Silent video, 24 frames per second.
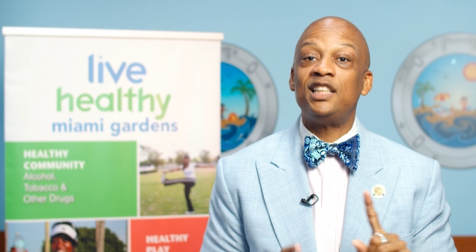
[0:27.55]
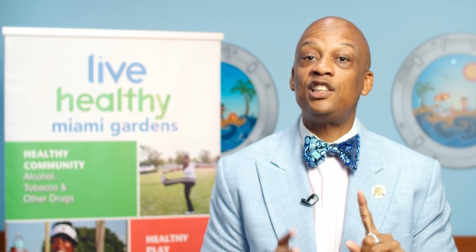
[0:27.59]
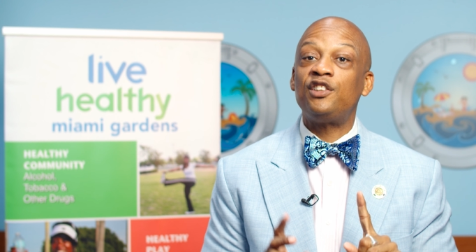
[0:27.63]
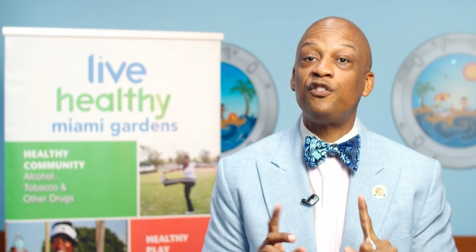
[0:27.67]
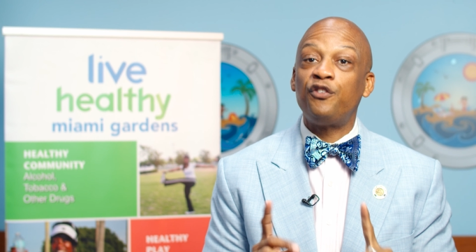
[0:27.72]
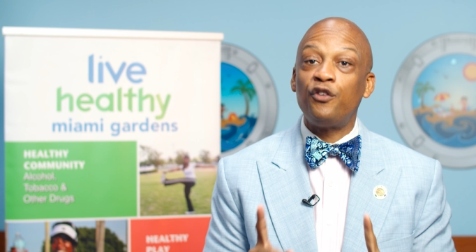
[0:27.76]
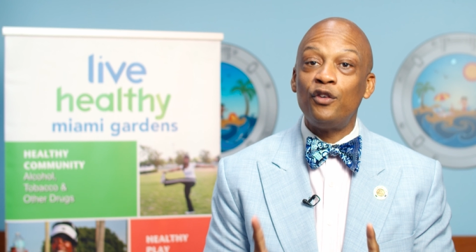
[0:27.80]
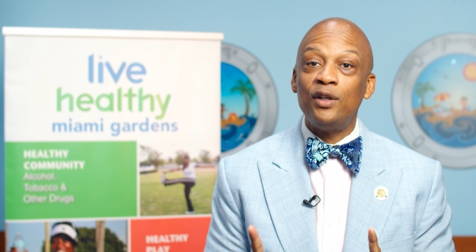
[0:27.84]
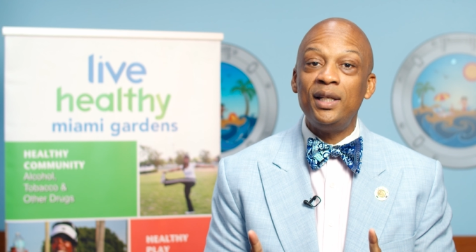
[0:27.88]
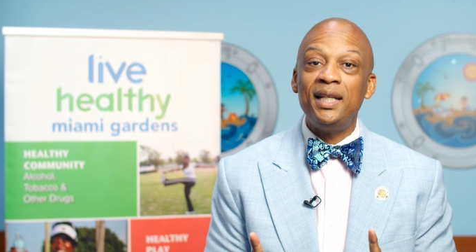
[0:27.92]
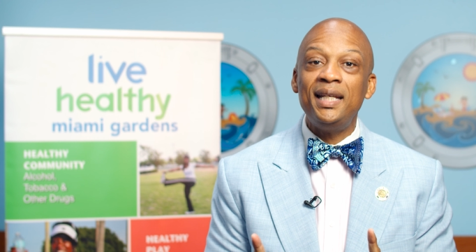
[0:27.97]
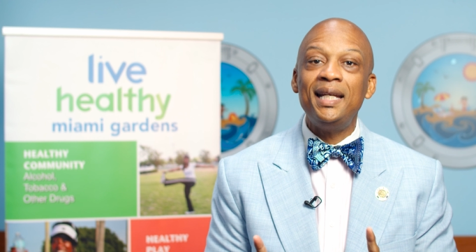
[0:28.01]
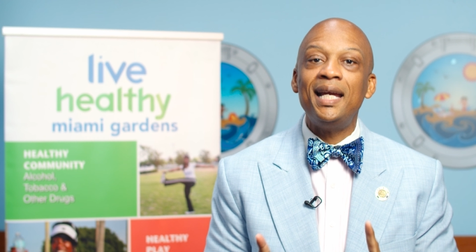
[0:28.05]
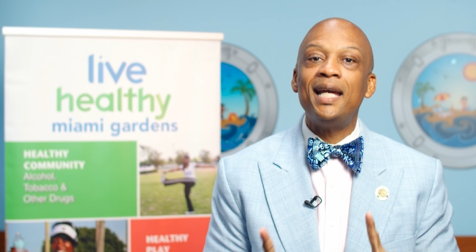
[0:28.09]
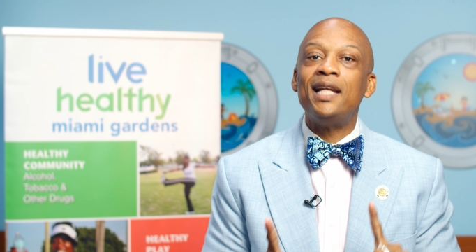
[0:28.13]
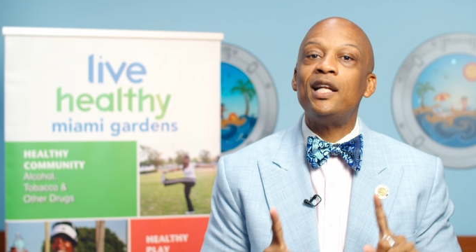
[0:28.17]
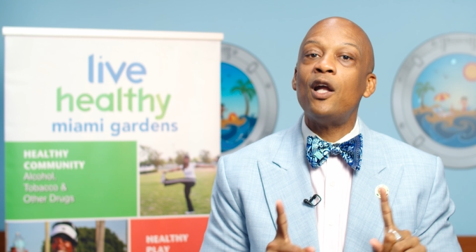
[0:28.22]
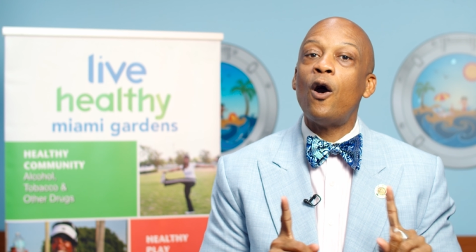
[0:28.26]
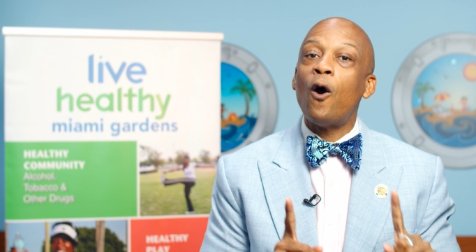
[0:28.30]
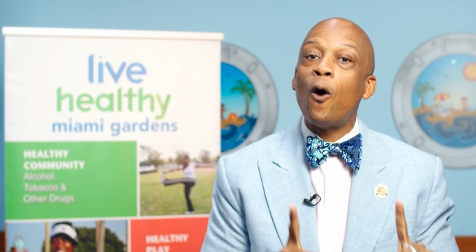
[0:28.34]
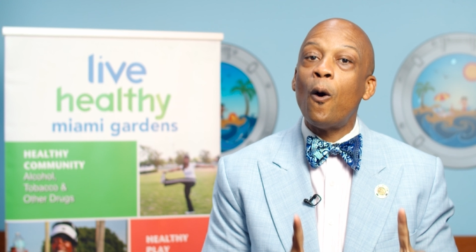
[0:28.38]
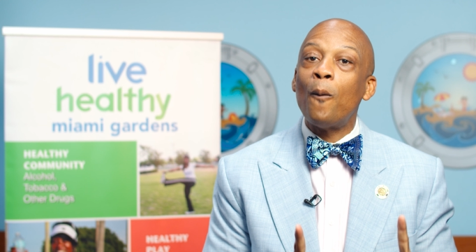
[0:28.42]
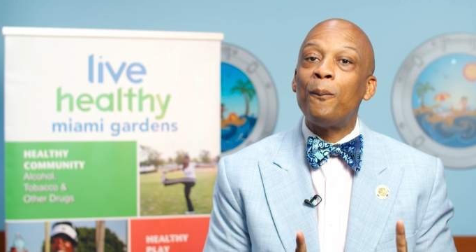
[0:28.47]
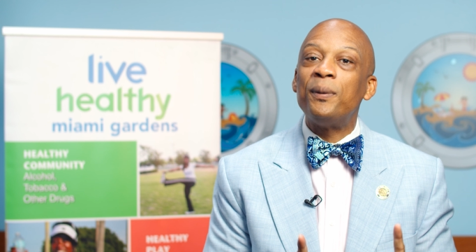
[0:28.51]
It's free
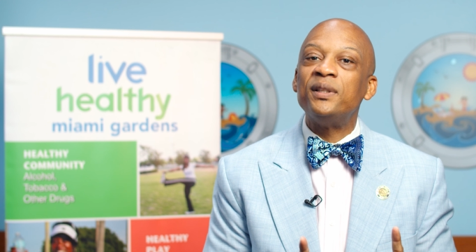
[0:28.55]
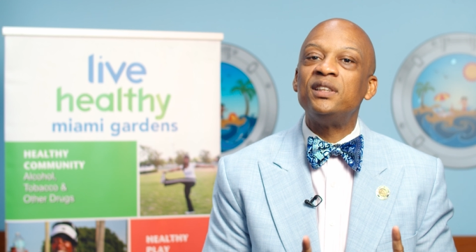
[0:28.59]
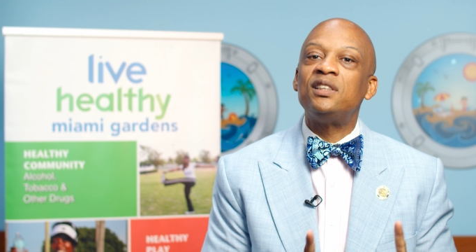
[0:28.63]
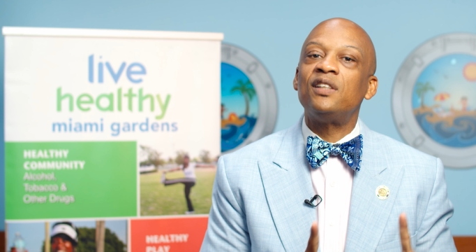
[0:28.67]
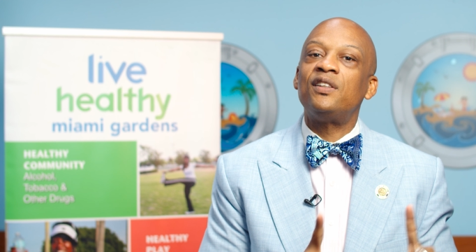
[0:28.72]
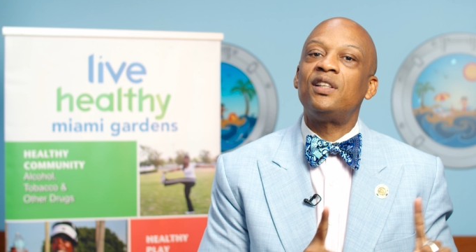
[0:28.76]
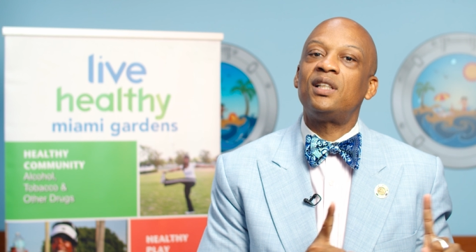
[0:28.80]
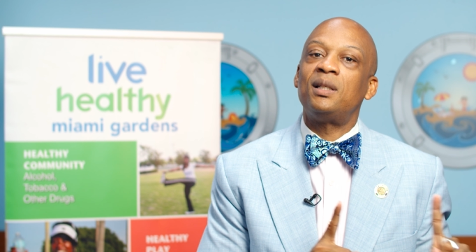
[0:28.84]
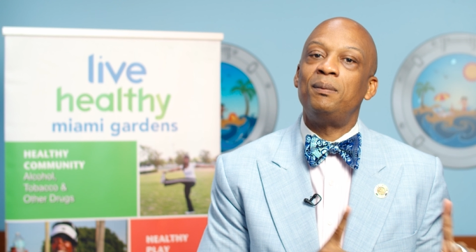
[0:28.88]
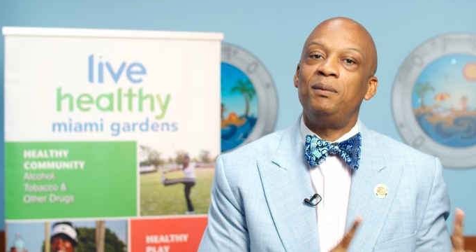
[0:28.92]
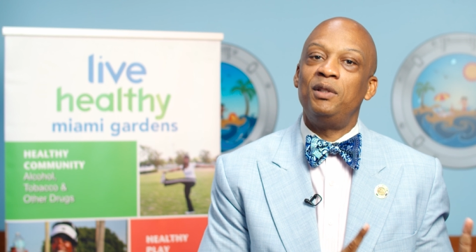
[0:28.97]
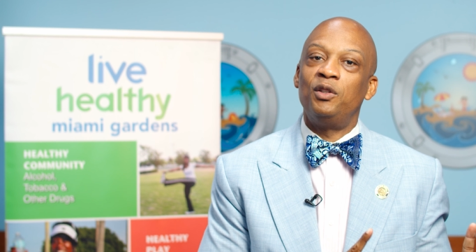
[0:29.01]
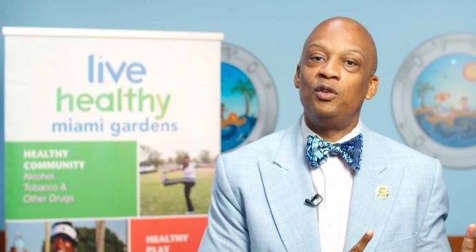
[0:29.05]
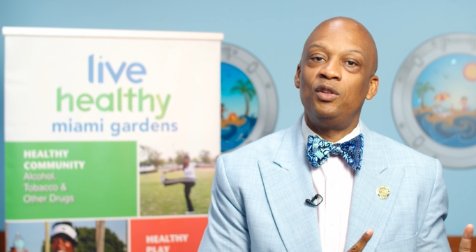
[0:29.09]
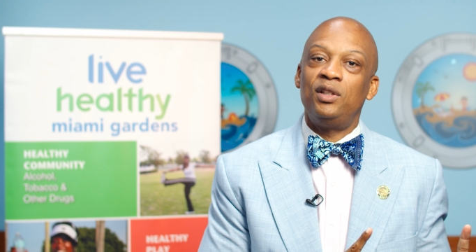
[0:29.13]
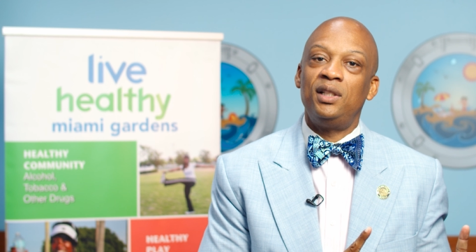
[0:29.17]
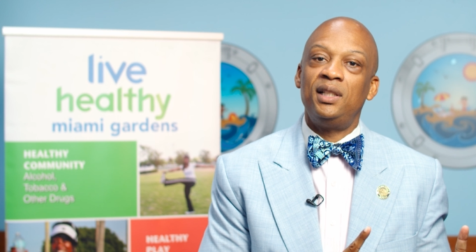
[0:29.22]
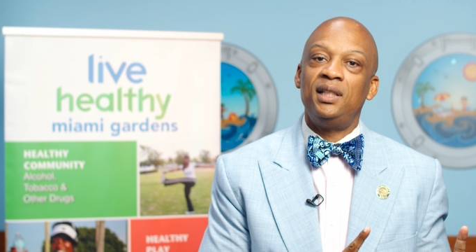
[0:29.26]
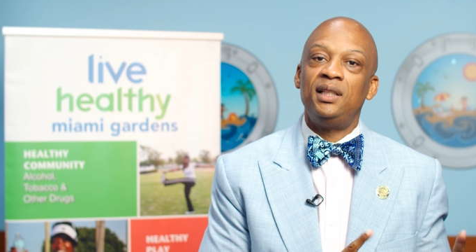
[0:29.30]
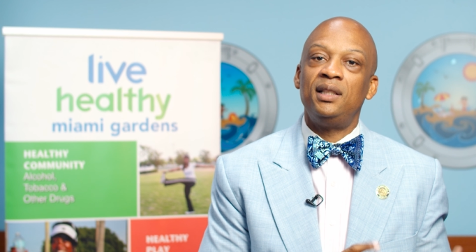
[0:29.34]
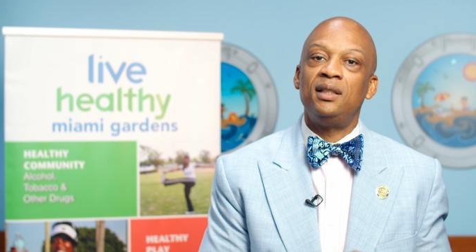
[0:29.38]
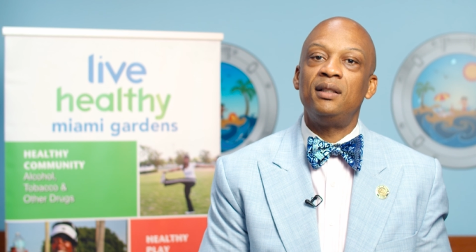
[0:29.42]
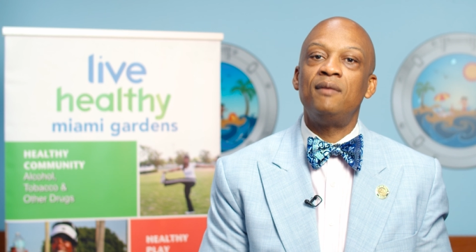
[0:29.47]
and open to the community.